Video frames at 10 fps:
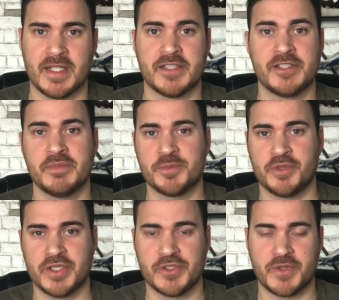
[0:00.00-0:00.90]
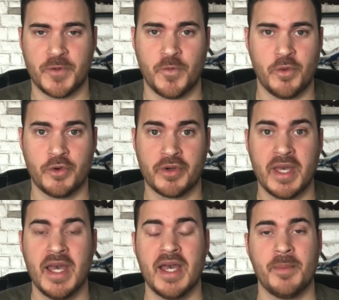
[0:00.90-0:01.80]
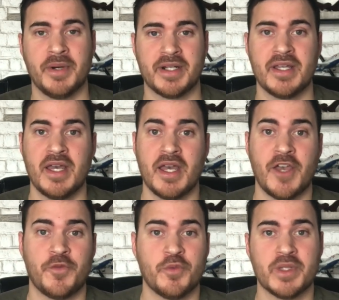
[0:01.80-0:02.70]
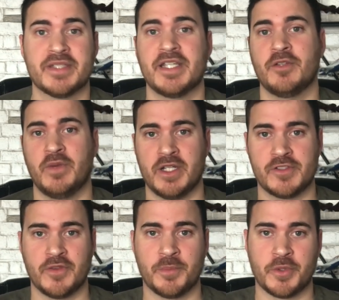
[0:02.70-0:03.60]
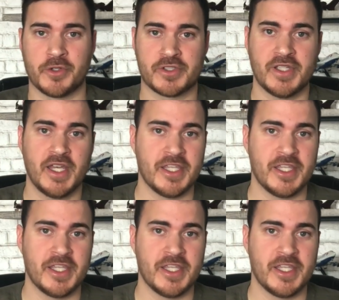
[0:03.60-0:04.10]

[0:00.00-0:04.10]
It seems pretty straightforward, but if you want to take advantage of the perks,